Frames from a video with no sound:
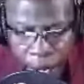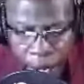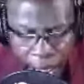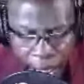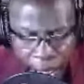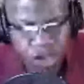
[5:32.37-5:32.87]

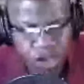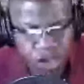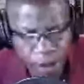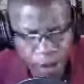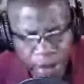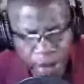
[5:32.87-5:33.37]
actually
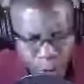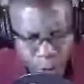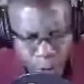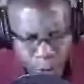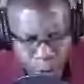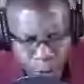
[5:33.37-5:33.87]

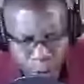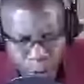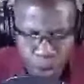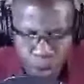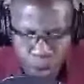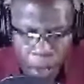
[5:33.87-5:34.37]
inspiring me
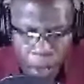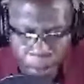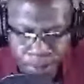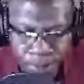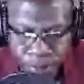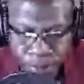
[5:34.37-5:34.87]
to
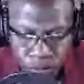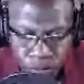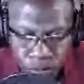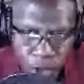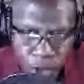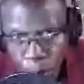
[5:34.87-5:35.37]

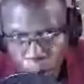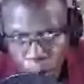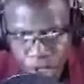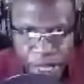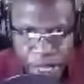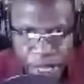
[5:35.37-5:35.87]

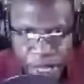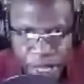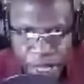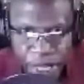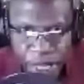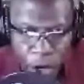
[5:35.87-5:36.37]
present this
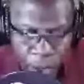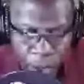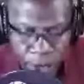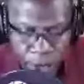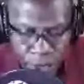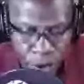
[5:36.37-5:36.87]
and narrate
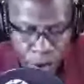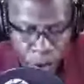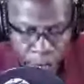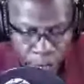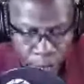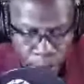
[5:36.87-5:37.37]
this the way
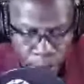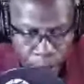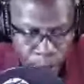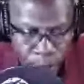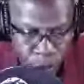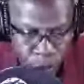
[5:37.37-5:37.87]
that
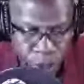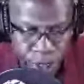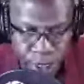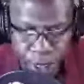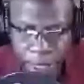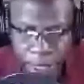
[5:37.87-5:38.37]
I'm doing it
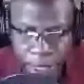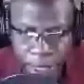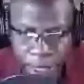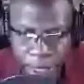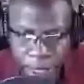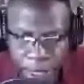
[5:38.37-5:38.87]
today.
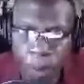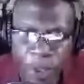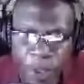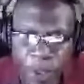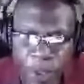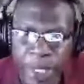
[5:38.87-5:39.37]
So with
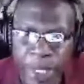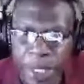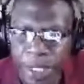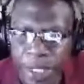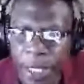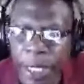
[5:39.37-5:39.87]
that being
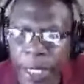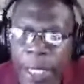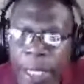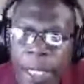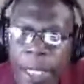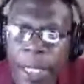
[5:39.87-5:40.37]
said,
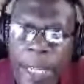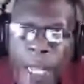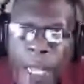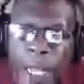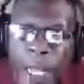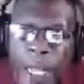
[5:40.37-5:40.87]

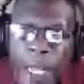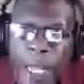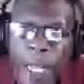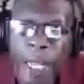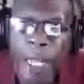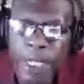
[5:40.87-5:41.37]
allow
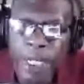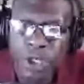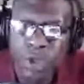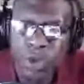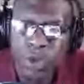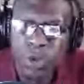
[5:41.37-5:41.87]
me
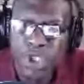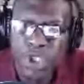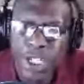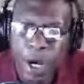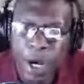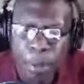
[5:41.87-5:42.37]
to
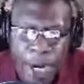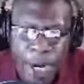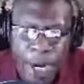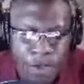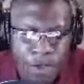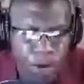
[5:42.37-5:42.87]
share my
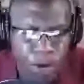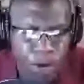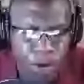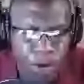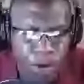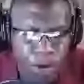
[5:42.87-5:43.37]

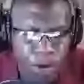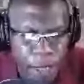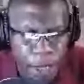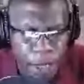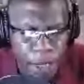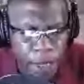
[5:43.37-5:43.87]
screen
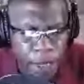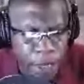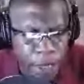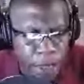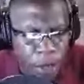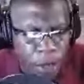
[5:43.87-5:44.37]

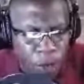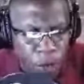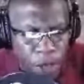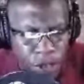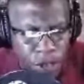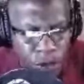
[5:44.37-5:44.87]
because I
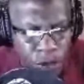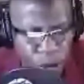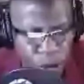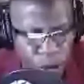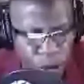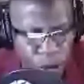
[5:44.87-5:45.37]
want
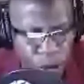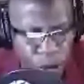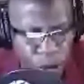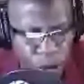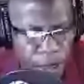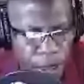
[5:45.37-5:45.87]
to
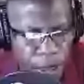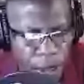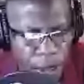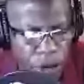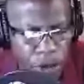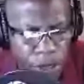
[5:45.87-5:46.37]

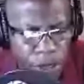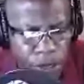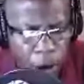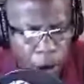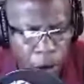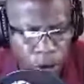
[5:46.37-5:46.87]
go to this
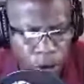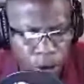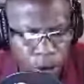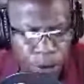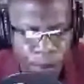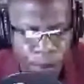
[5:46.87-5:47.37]
article.